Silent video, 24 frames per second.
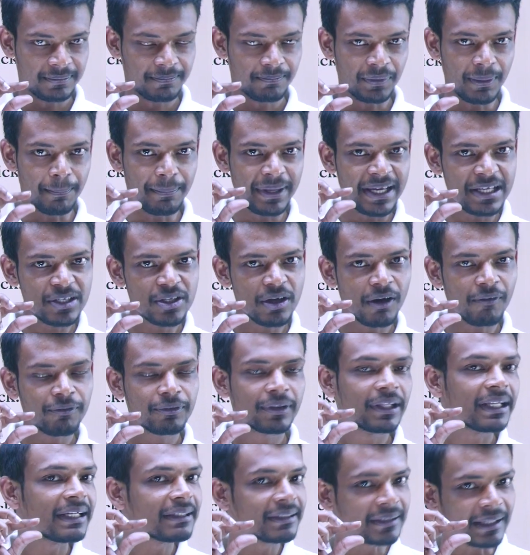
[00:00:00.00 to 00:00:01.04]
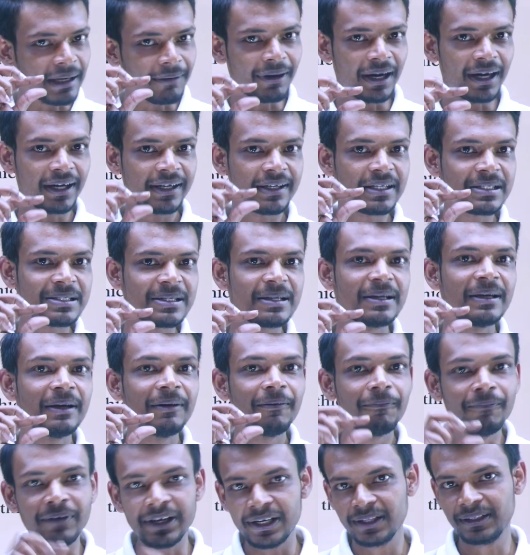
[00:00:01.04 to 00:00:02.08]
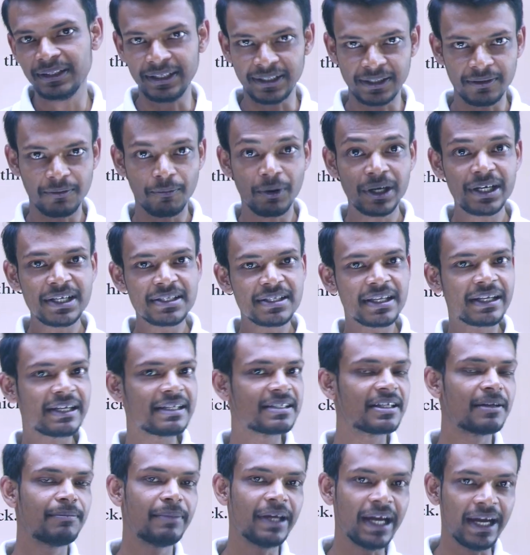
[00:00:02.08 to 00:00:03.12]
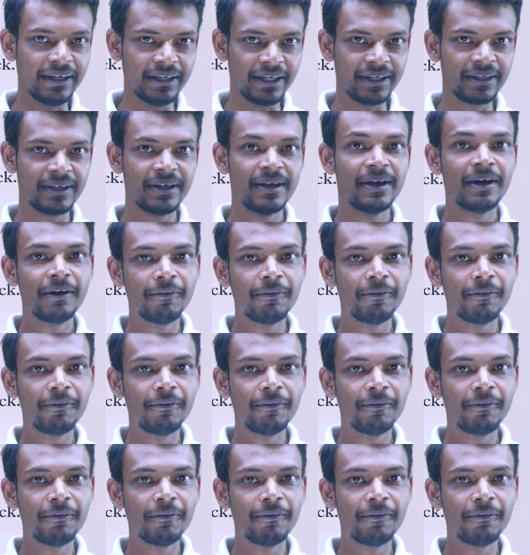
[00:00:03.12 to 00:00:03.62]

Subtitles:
The base of the tawa is very thick. What is the reason behind it?